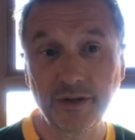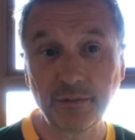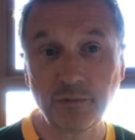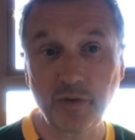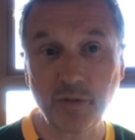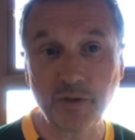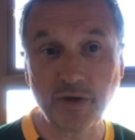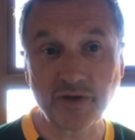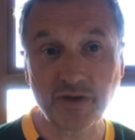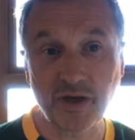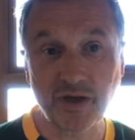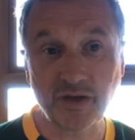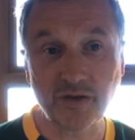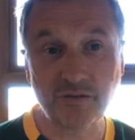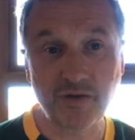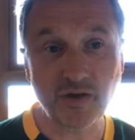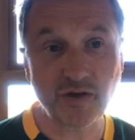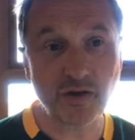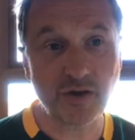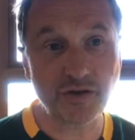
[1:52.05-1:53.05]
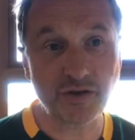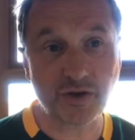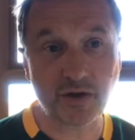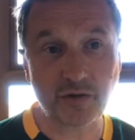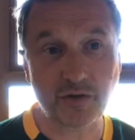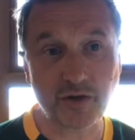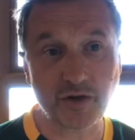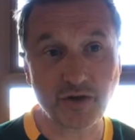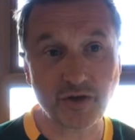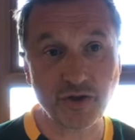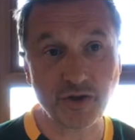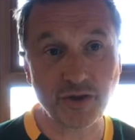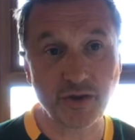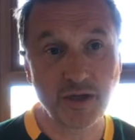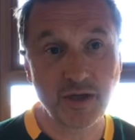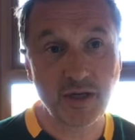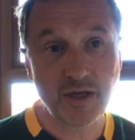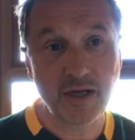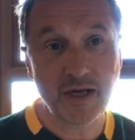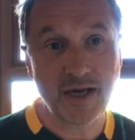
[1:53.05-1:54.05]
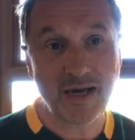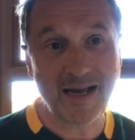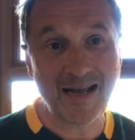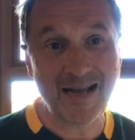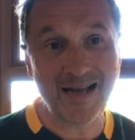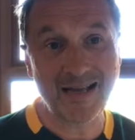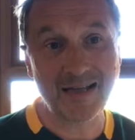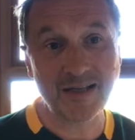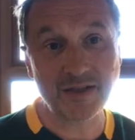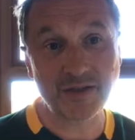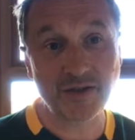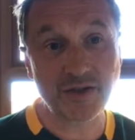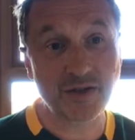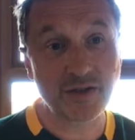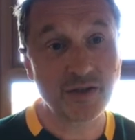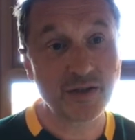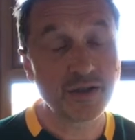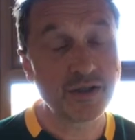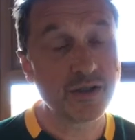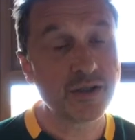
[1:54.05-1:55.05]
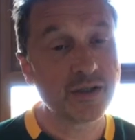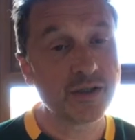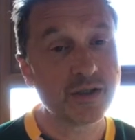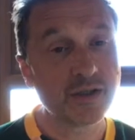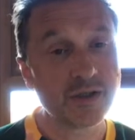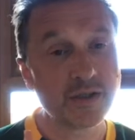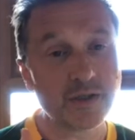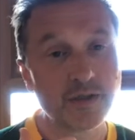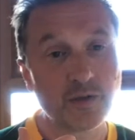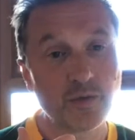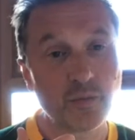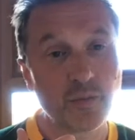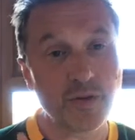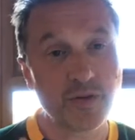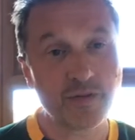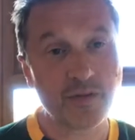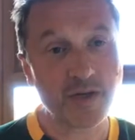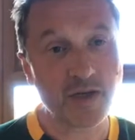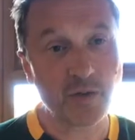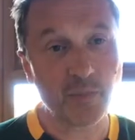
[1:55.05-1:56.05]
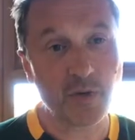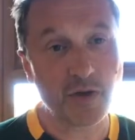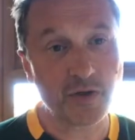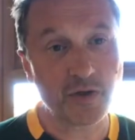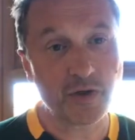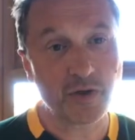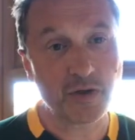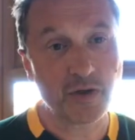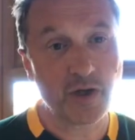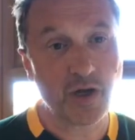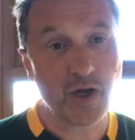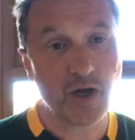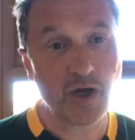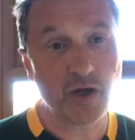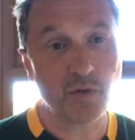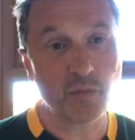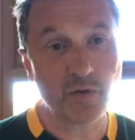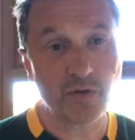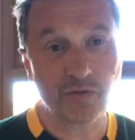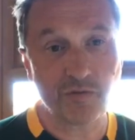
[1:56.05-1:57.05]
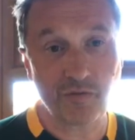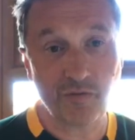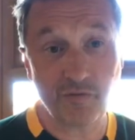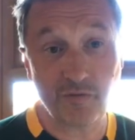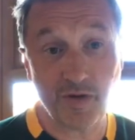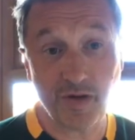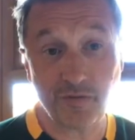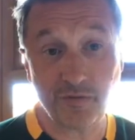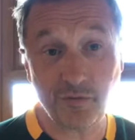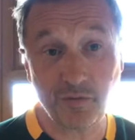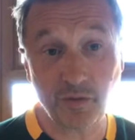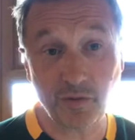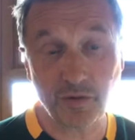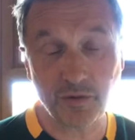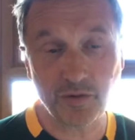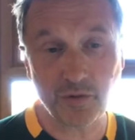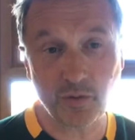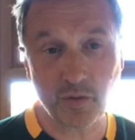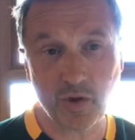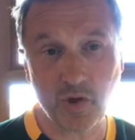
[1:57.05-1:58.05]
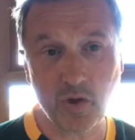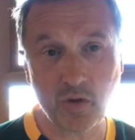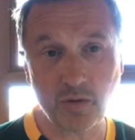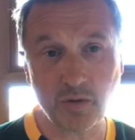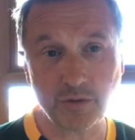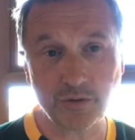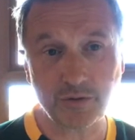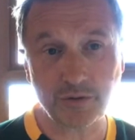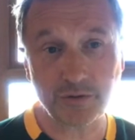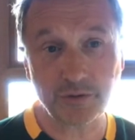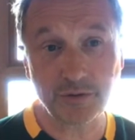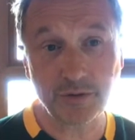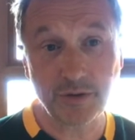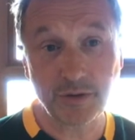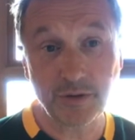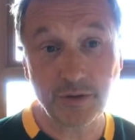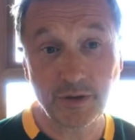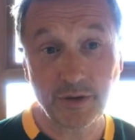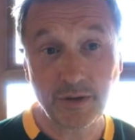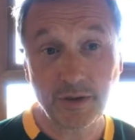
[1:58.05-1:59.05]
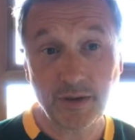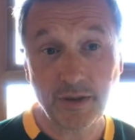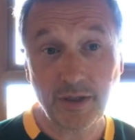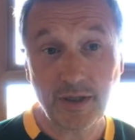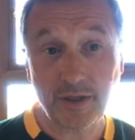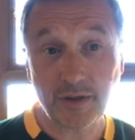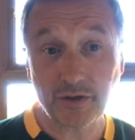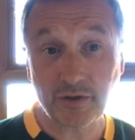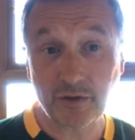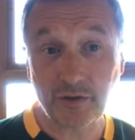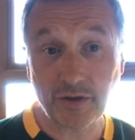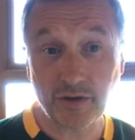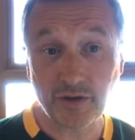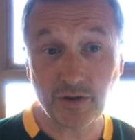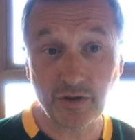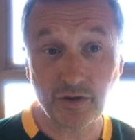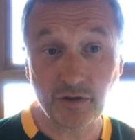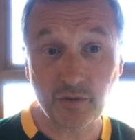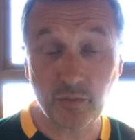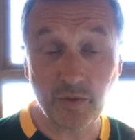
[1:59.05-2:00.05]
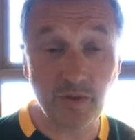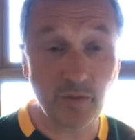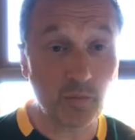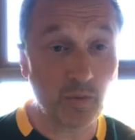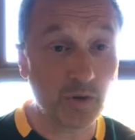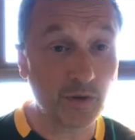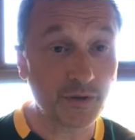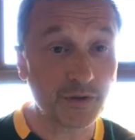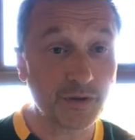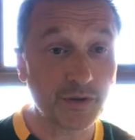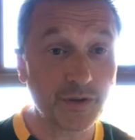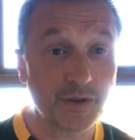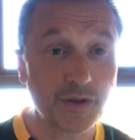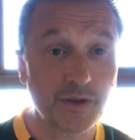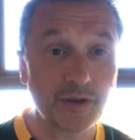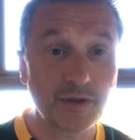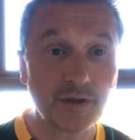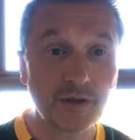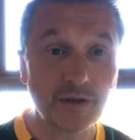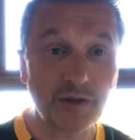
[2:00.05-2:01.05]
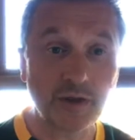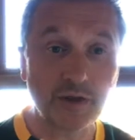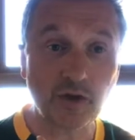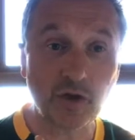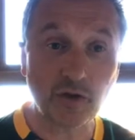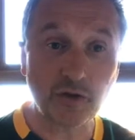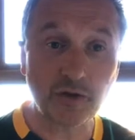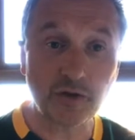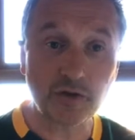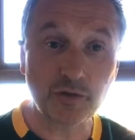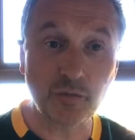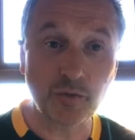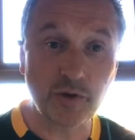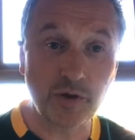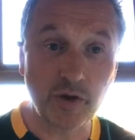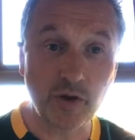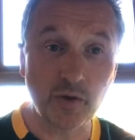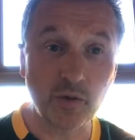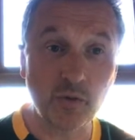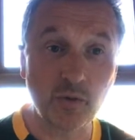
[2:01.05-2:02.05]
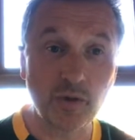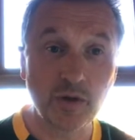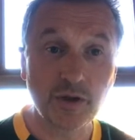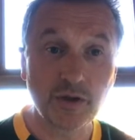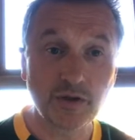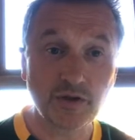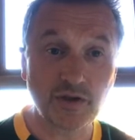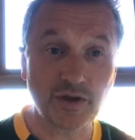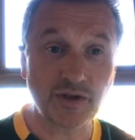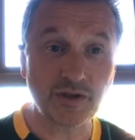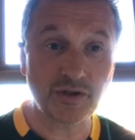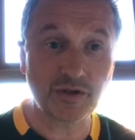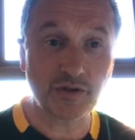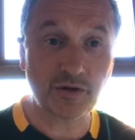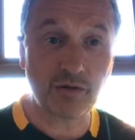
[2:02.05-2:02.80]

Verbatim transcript: Maybe as an individual, as a Christian, as we think about how we're faithful to a cause. And as Christians, we want that others would know Jesus